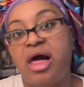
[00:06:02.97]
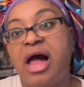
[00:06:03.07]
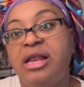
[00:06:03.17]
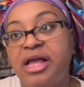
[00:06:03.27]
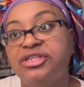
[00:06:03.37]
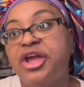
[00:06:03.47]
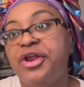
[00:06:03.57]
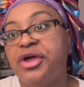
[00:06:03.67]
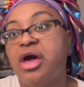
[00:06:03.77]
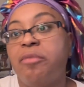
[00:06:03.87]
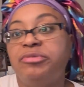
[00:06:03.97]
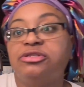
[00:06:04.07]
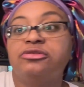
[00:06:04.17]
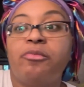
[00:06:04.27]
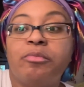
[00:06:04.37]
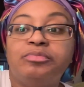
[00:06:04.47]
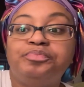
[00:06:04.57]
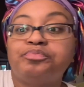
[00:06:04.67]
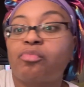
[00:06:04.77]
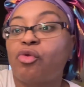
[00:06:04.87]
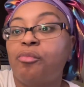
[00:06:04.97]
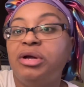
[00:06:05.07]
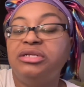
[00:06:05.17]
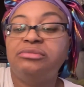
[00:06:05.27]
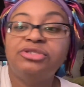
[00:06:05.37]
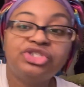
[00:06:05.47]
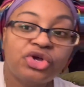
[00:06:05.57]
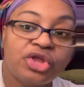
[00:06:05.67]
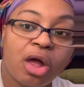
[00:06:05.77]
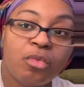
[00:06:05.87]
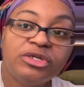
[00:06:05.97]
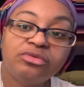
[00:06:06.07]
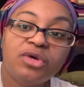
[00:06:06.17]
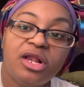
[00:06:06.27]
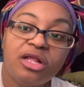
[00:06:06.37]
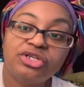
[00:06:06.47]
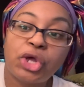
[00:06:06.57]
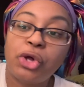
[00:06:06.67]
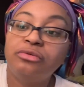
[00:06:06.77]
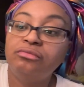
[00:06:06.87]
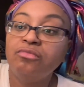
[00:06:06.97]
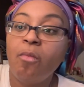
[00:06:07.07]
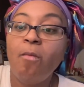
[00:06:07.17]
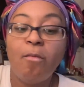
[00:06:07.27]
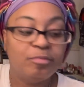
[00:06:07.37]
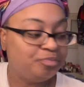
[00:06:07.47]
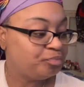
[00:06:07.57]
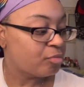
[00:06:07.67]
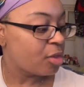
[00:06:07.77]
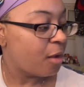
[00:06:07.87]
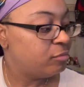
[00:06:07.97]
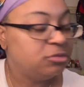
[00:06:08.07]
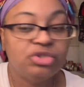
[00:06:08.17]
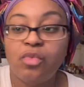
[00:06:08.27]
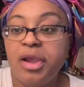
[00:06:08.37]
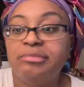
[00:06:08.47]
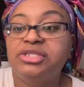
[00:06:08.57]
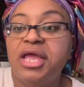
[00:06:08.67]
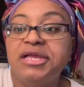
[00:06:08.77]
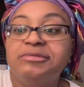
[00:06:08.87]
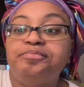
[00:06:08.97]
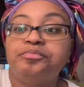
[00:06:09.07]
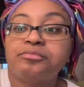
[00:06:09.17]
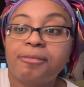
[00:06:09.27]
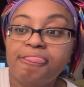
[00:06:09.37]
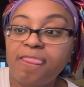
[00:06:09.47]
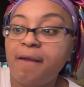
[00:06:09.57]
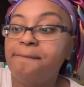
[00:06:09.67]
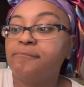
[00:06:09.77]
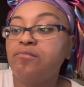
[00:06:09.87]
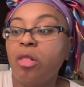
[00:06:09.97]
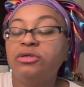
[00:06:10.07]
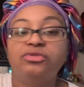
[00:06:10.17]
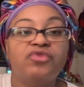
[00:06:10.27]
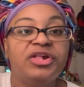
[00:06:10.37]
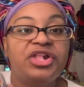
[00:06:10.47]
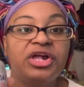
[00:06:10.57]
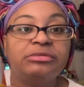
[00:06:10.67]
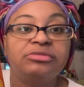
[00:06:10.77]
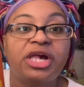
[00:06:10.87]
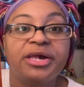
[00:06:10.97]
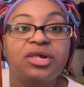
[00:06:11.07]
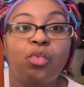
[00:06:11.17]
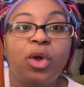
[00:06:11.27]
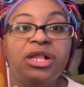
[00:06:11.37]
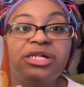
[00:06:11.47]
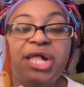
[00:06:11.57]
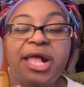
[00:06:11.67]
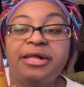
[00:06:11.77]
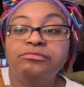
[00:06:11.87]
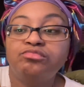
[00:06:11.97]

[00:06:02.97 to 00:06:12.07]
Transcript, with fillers: I like taking the gummies. But let me show y'all which one is off. Uh, which one I'm taking. Right now I'm taking the one a day